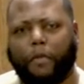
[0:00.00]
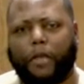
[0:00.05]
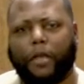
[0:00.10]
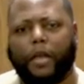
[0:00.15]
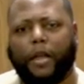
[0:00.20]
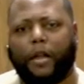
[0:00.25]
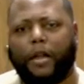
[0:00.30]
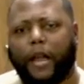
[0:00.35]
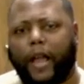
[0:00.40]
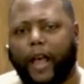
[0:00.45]

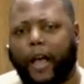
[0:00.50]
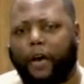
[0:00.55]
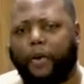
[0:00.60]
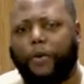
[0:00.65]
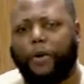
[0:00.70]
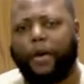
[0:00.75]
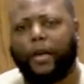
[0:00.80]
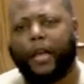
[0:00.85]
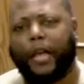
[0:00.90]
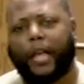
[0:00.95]
Now,
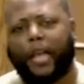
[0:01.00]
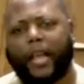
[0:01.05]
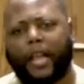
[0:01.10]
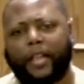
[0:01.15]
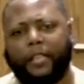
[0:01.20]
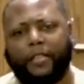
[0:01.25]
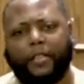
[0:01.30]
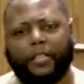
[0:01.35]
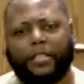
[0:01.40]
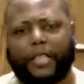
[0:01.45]
in
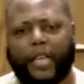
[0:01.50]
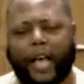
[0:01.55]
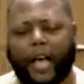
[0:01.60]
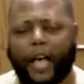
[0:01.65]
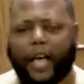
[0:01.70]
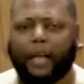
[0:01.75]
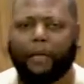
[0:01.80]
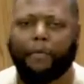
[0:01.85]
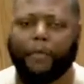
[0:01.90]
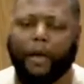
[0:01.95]
the
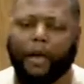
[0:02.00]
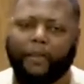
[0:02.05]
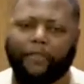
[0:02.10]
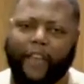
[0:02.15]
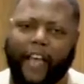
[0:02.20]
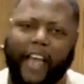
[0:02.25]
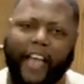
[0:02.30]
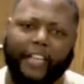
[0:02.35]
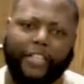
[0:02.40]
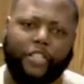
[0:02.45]
time of
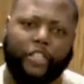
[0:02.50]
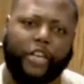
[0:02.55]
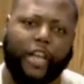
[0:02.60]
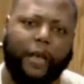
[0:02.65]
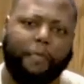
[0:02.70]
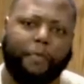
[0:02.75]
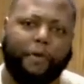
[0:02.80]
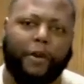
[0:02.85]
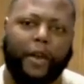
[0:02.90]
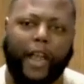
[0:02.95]
Acts
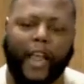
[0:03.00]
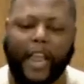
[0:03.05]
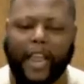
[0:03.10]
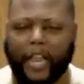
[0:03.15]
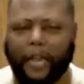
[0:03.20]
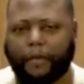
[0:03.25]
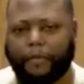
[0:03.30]
chapter 8,